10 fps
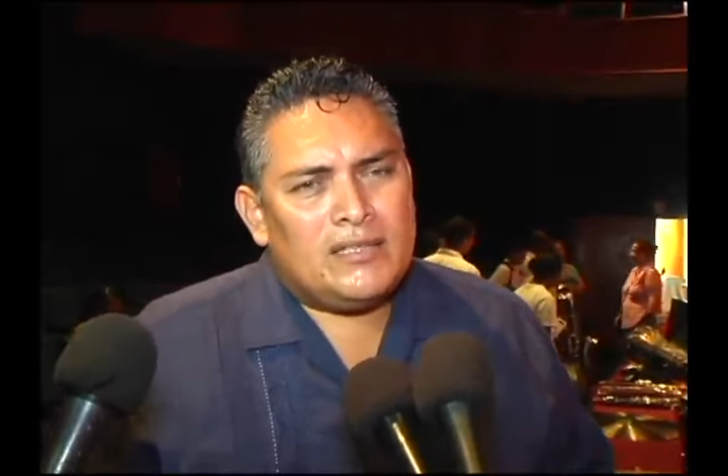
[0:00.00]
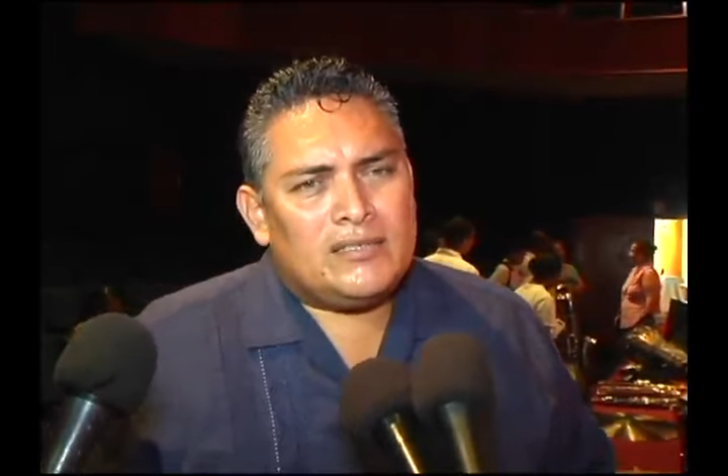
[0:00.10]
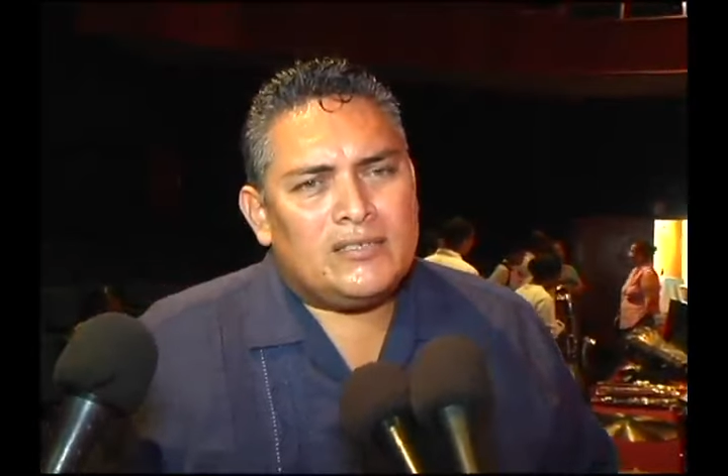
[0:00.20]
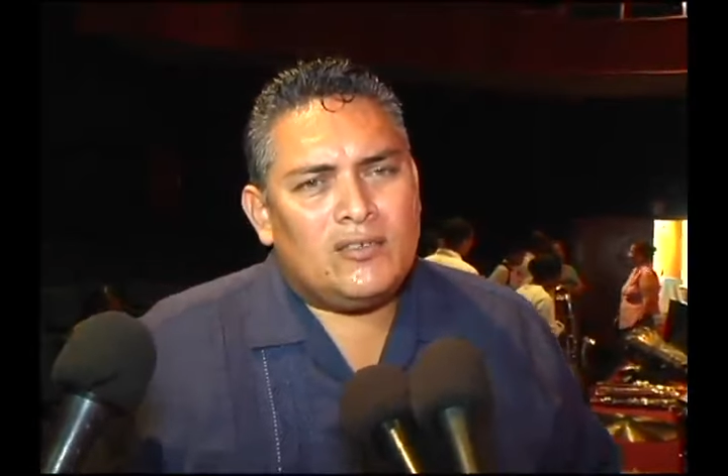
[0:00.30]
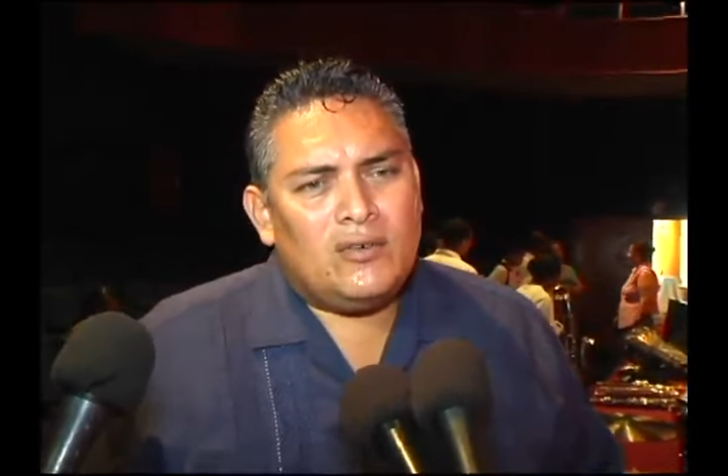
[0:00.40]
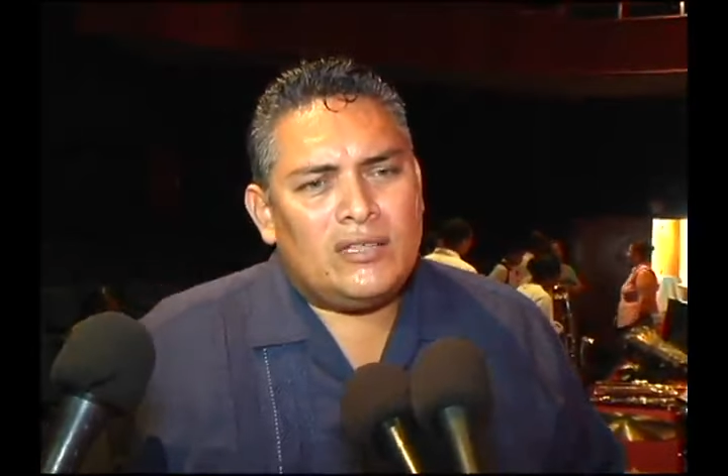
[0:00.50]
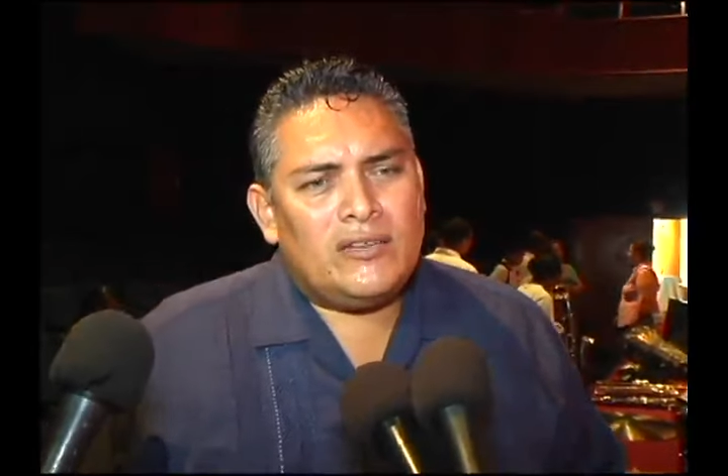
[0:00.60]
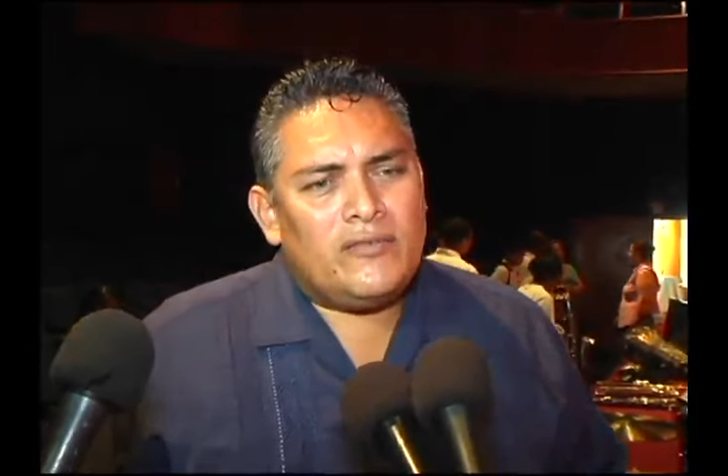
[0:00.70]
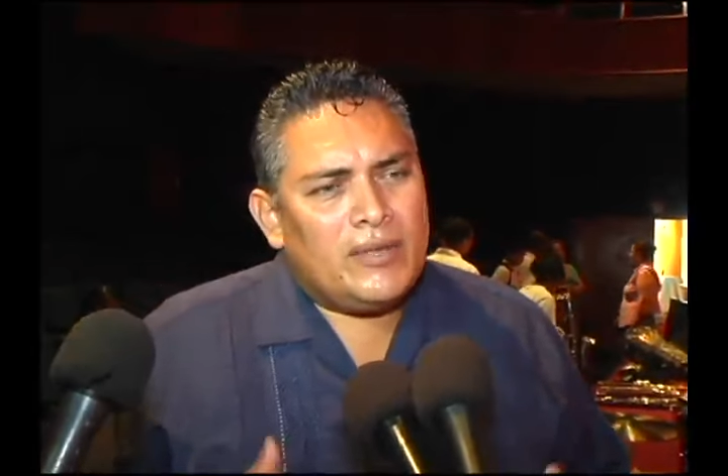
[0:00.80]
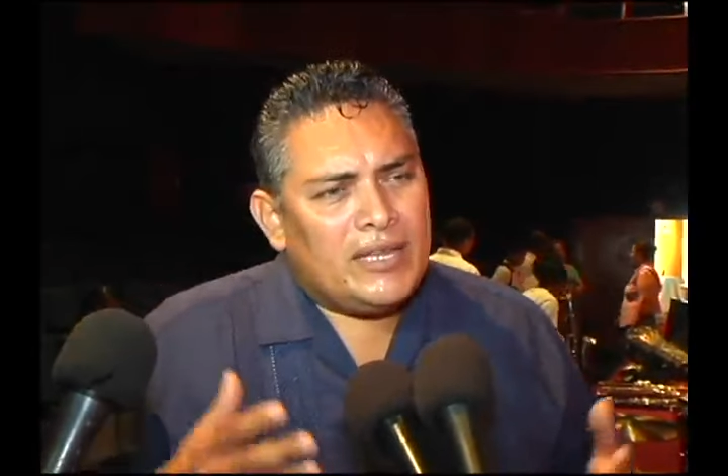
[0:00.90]
It's, you know,
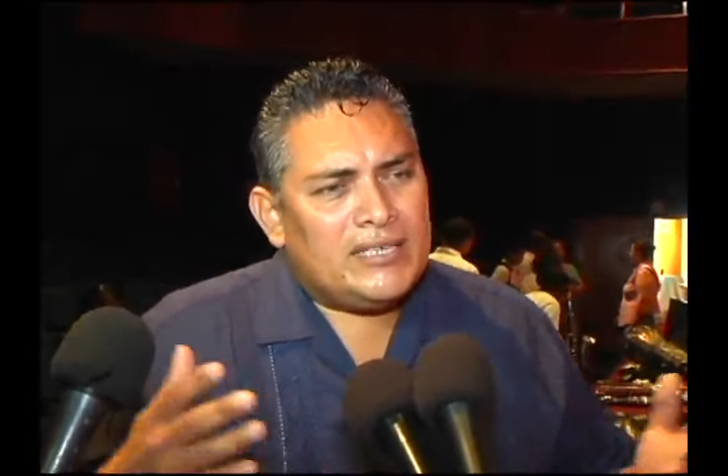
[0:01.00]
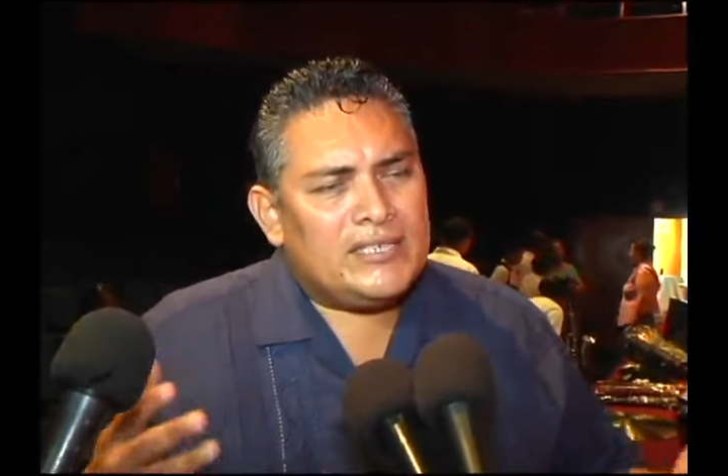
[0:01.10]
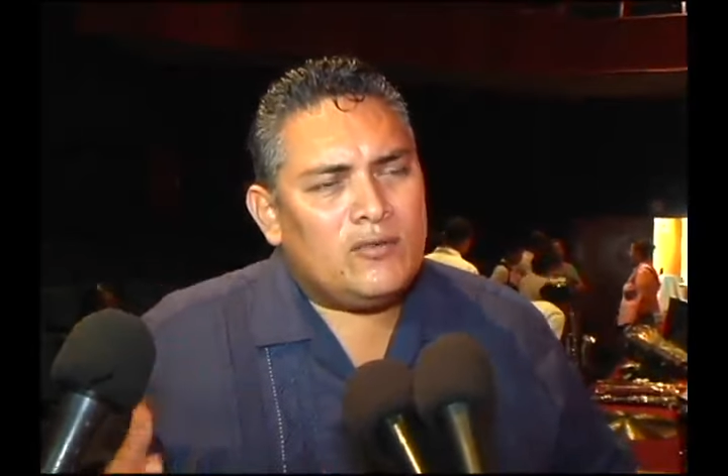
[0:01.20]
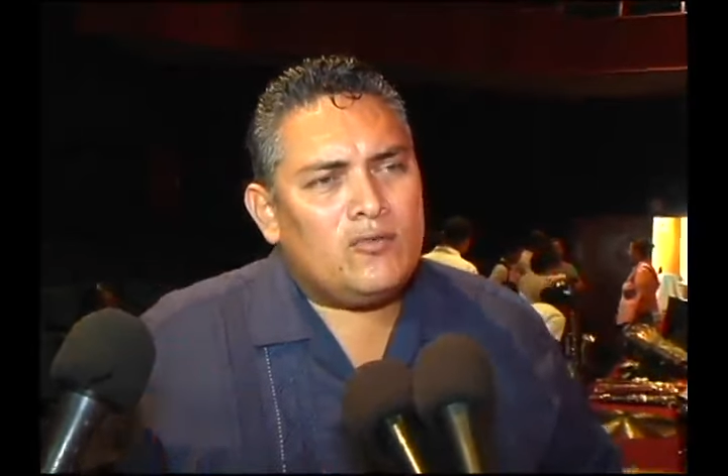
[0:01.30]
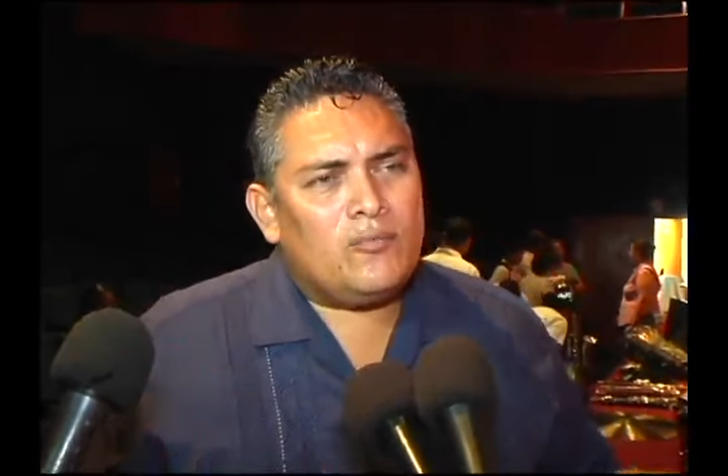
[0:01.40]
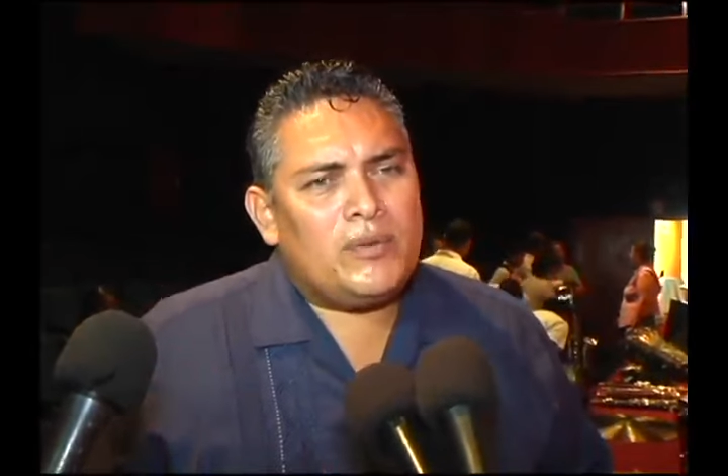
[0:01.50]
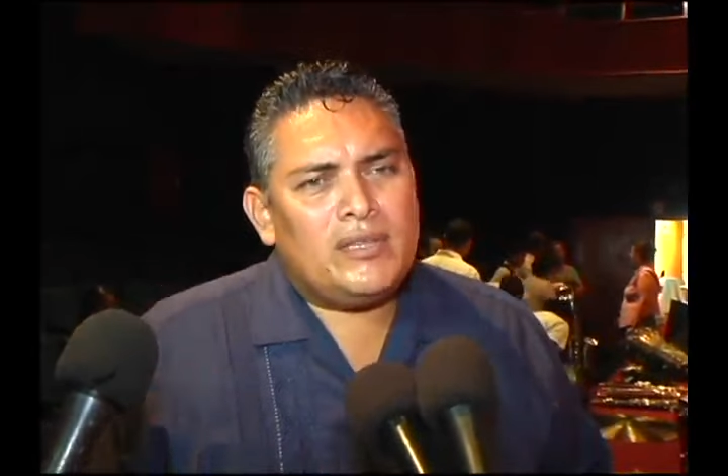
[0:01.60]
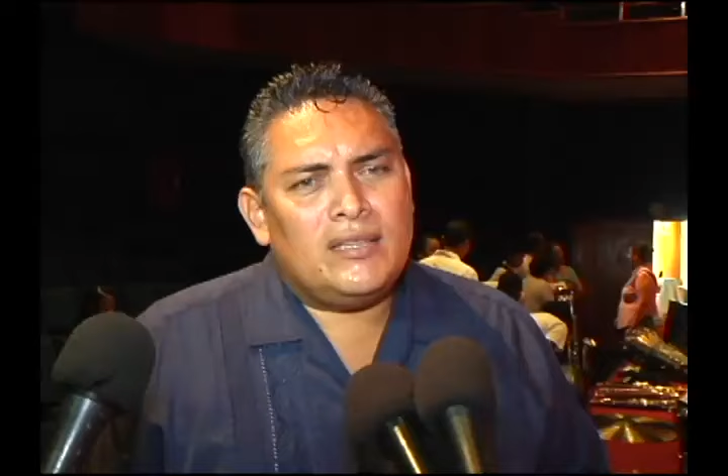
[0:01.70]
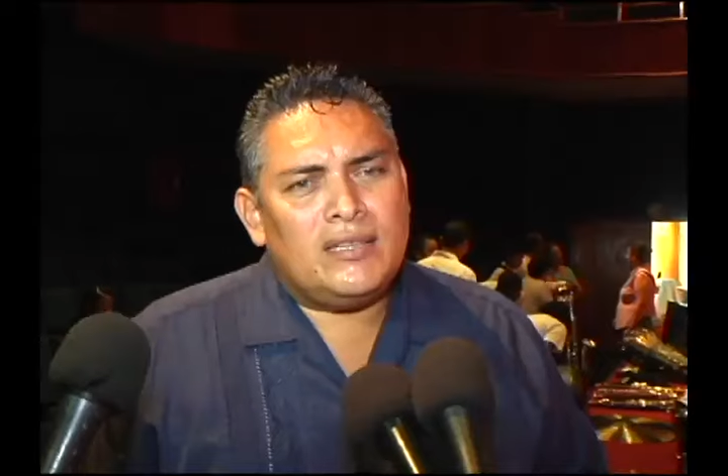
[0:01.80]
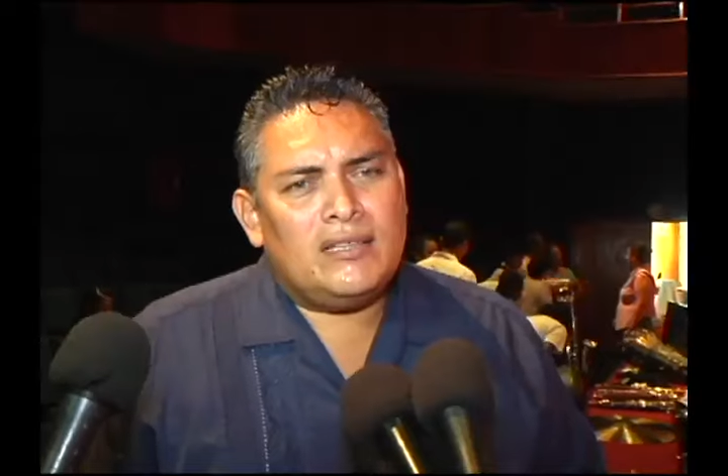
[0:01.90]
and everybody has their own
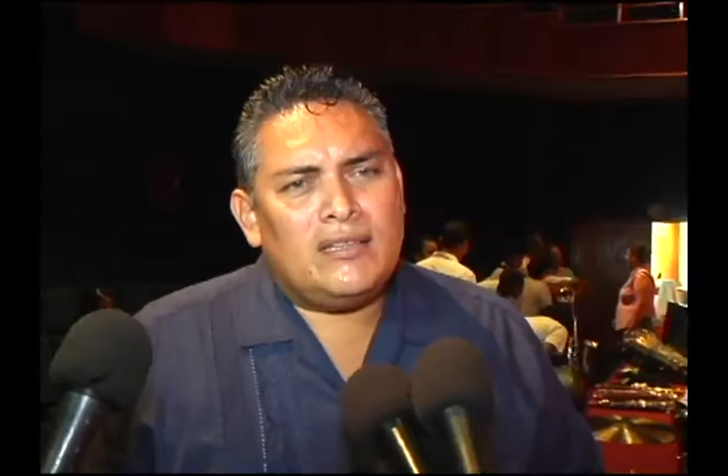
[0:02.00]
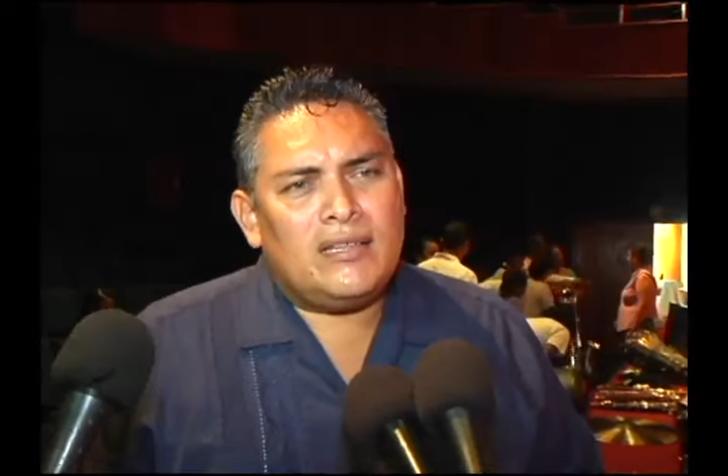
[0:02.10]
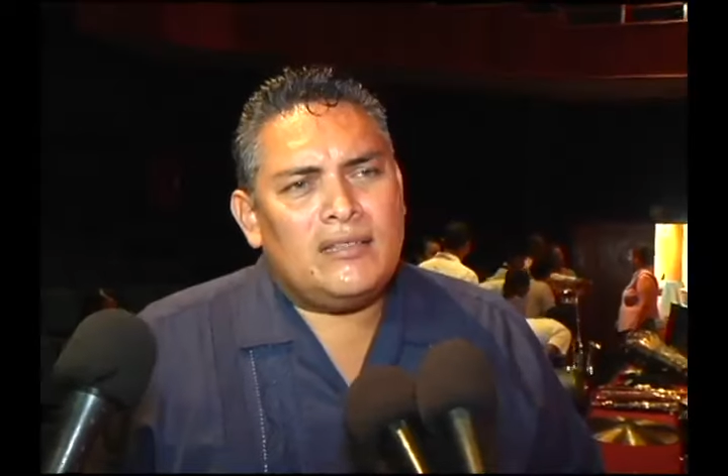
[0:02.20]
opinion, and,